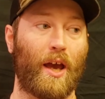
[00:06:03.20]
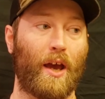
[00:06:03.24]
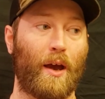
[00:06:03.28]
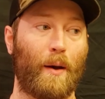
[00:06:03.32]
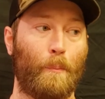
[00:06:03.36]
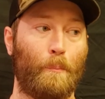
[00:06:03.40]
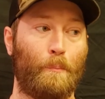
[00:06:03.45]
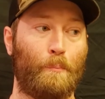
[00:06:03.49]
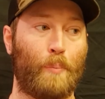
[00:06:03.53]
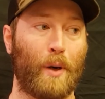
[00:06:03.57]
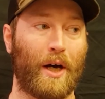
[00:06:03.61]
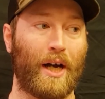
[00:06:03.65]

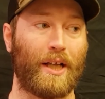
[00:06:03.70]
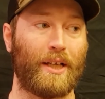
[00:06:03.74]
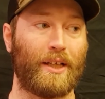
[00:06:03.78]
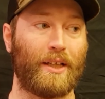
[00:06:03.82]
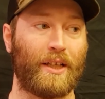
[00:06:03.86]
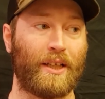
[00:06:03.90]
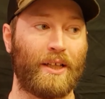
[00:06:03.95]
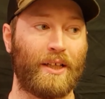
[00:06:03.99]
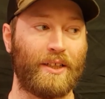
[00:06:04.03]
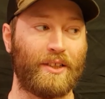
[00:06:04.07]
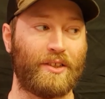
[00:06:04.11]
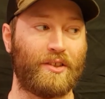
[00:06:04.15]
but
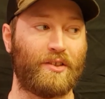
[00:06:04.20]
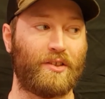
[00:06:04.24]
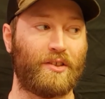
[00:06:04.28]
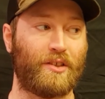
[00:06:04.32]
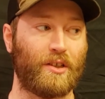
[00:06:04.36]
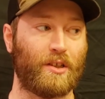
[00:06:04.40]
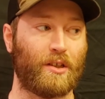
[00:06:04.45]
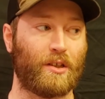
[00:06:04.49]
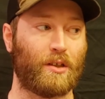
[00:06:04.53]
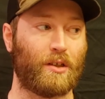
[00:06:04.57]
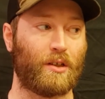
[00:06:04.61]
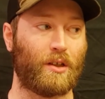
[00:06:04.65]
he's
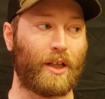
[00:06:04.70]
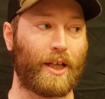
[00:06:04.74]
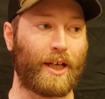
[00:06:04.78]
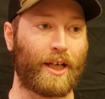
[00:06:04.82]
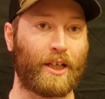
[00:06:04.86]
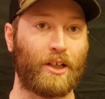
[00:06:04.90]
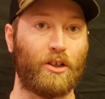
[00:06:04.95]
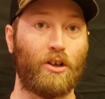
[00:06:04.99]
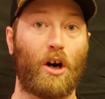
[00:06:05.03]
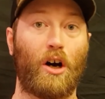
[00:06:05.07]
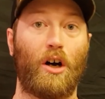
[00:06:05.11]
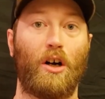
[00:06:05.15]
still
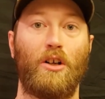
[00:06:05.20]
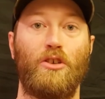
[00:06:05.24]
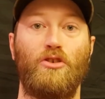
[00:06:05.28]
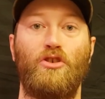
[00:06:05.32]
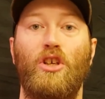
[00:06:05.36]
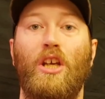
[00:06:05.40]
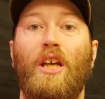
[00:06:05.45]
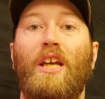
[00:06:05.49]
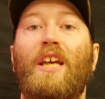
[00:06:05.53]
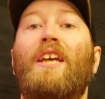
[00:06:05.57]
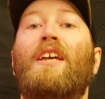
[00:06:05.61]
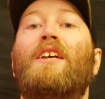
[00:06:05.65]

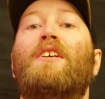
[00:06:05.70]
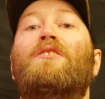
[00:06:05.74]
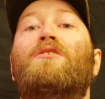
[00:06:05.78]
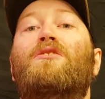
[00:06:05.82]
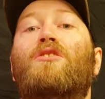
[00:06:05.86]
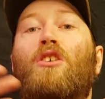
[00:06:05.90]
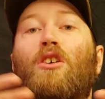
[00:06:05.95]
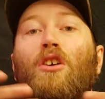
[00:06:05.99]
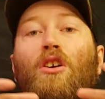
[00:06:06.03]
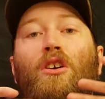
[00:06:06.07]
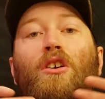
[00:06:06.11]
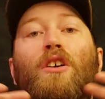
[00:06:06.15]
acknowledging his
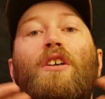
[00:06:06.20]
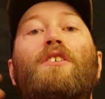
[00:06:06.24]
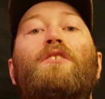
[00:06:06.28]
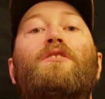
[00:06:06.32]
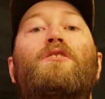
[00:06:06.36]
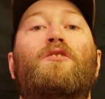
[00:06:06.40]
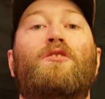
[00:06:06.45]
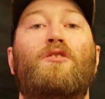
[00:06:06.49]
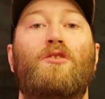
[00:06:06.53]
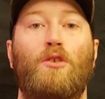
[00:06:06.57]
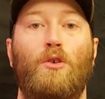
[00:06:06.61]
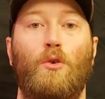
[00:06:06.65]
current
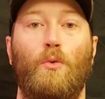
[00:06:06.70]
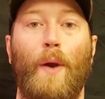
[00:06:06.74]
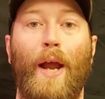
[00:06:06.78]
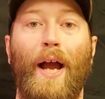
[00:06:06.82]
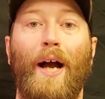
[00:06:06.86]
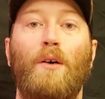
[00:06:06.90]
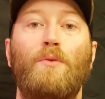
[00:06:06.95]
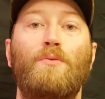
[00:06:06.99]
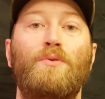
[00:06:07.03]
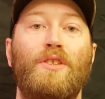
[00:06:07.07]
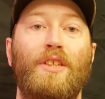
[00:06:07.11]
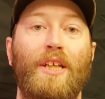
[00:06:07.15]

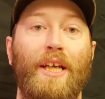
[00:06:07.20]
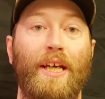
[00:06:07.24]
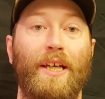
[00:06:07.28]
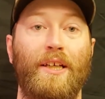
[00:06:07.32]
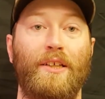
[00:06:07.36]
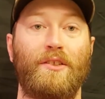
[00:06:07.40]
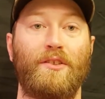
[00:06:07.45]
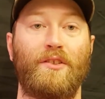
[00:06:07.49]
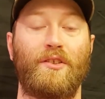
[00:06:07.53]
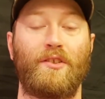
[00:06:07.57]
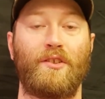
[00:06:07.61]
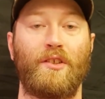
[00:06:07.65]

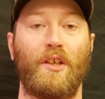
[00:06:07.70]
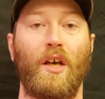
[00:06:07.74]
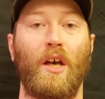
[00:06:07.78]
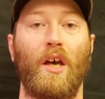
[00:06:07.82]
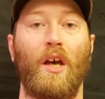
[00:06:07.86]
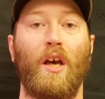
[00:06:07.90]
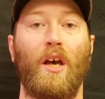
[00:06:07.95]
surroundings.